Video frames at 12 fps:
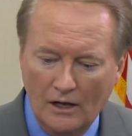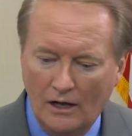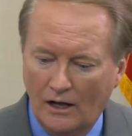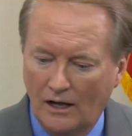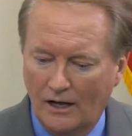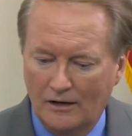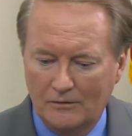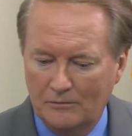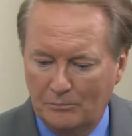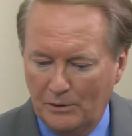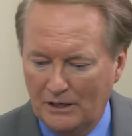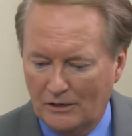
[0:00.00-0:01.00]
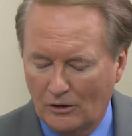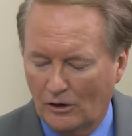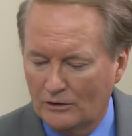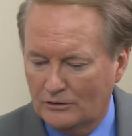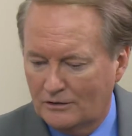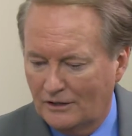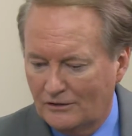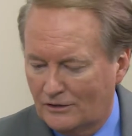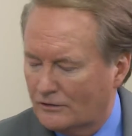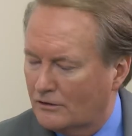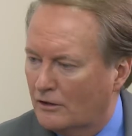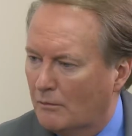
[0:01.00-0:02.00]
uh, because it
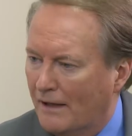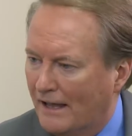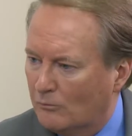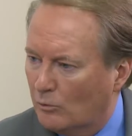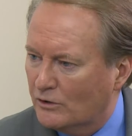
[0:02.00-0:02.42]
just the demand